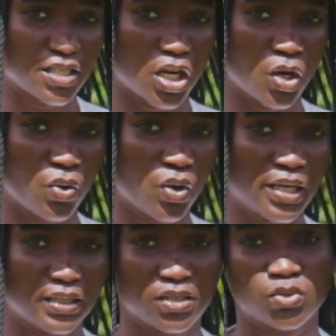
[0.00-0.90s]
Ciao.
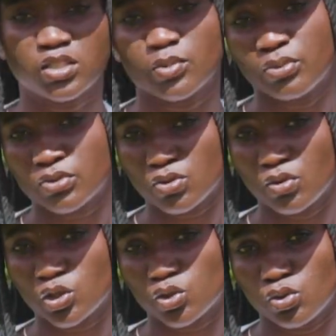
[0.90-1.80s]
This was a
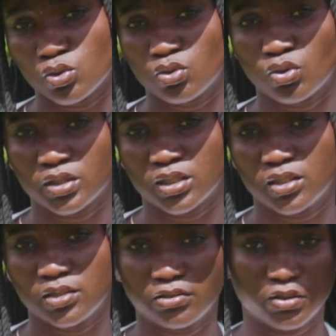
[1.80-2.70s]
bookstore show 2 on
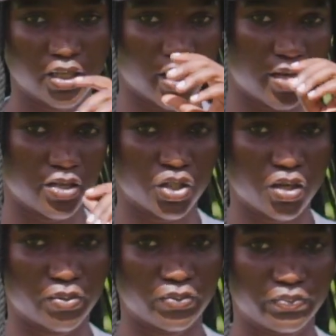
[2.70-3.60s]
TTV.
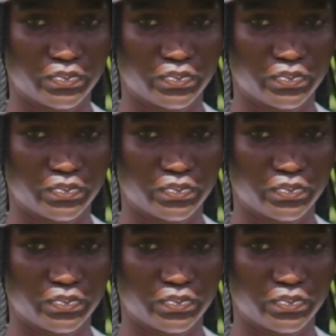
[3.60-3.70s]
Ciao.